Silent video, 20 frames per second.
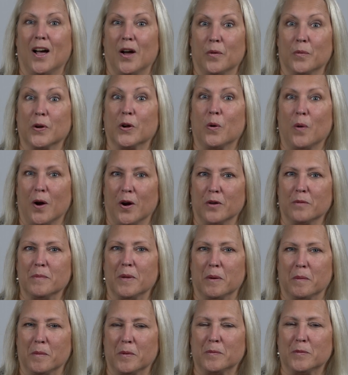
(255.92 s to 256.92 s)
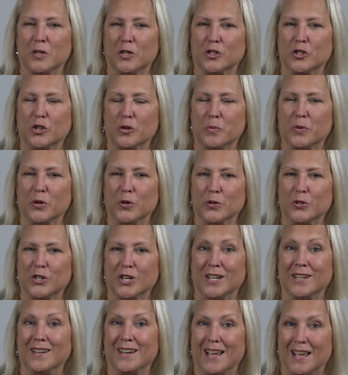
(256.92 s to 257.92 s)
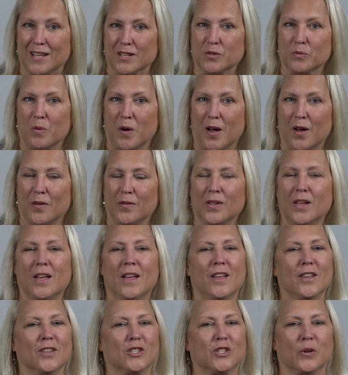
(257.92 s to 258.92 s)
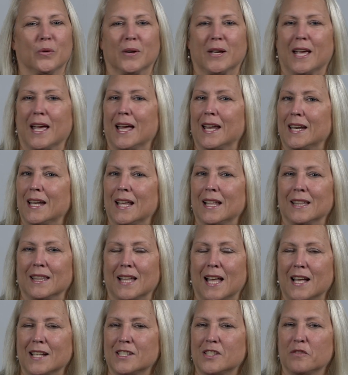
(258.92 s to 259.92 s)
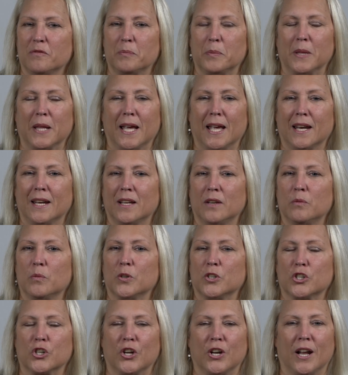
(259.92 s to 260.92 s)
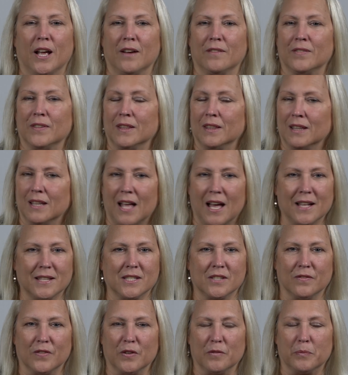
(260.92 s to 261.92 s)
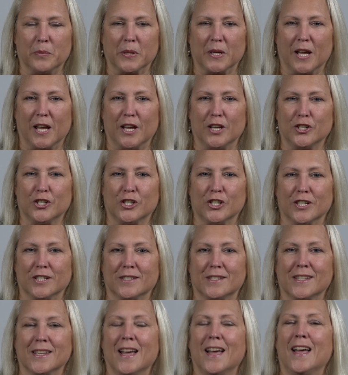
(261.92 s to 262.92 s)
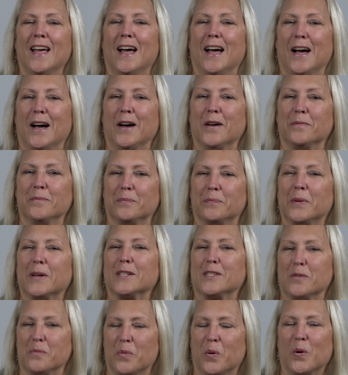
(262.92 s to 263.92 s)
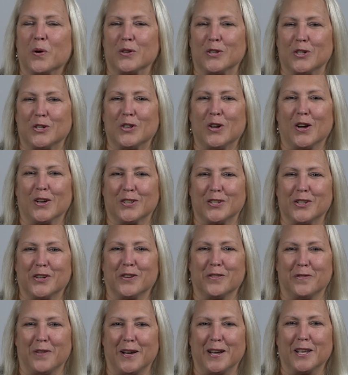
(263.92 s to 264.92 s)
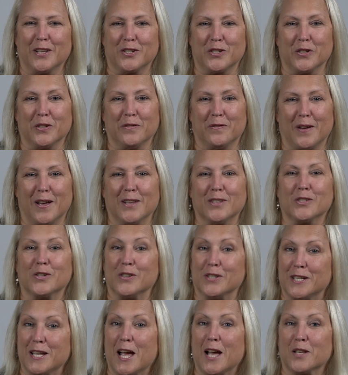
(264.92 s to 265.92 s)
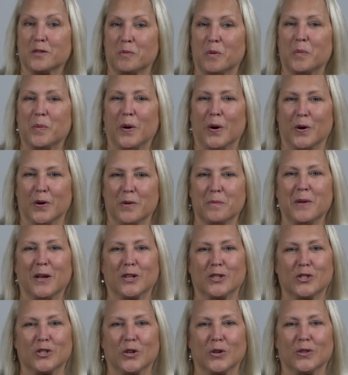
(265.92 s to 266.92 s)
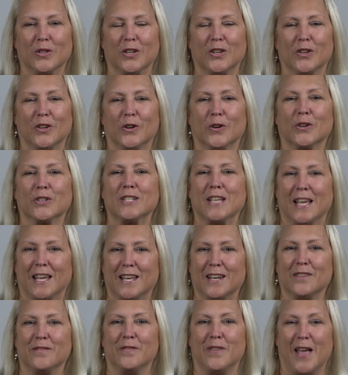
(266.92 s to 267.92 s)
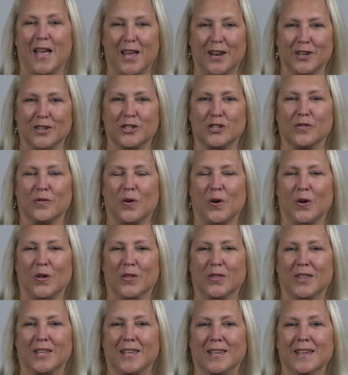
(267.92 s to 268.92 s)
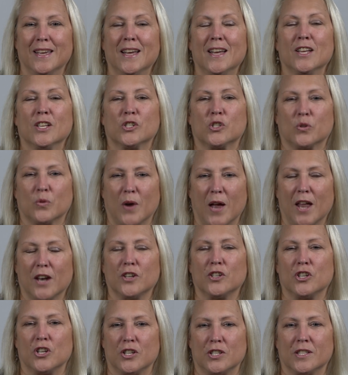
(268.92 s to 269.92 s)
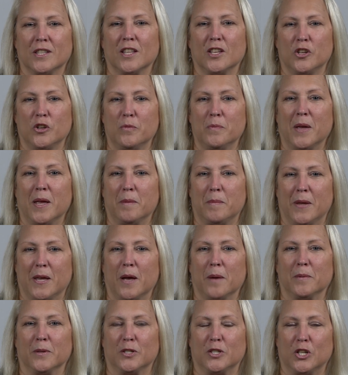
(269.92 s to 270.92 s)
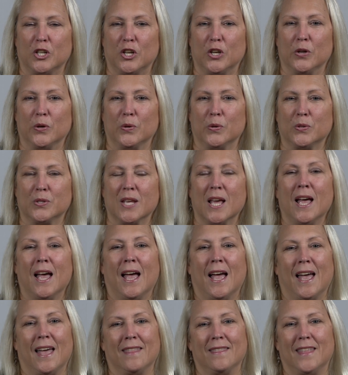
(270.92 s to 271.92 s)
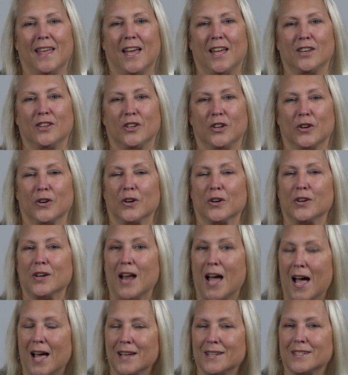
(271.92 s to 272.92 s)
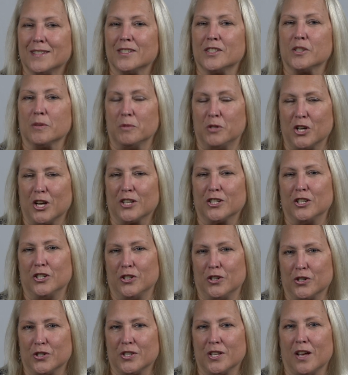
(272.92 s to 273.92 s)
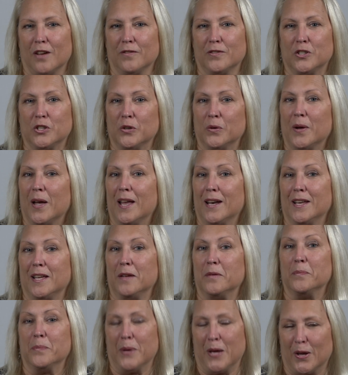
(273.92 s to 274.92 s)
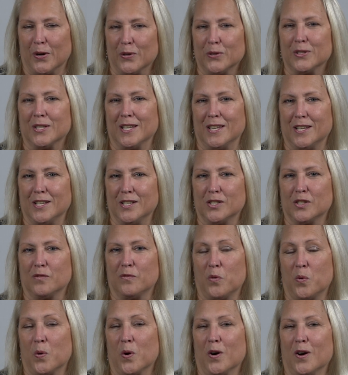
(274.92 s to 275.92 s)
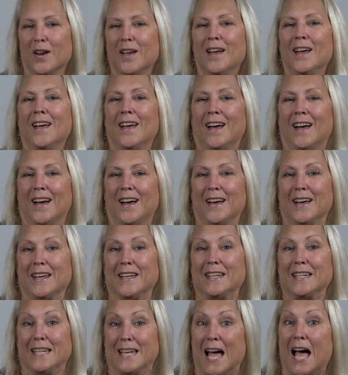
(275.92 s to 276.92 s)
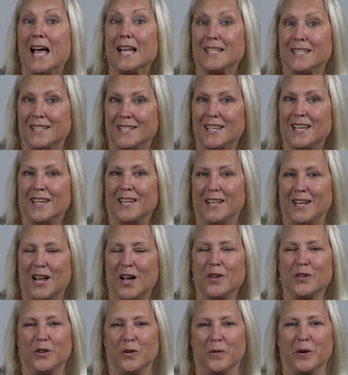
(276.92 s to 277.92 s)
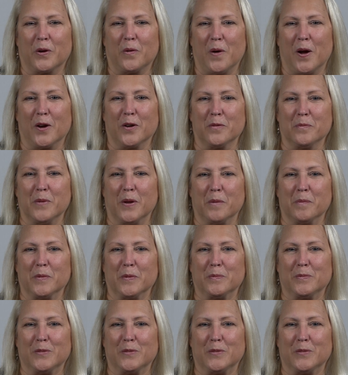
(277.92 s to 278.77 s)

required minimum distribution as well. So again, lots of planning, which could have lots of implications, but it's important to talk to your financial advisor and tax preparer to make sure that you're taking advantage of all the strategies that you may be able to use and that you're not subjecting yourself to any penalties for not taking out your required minimum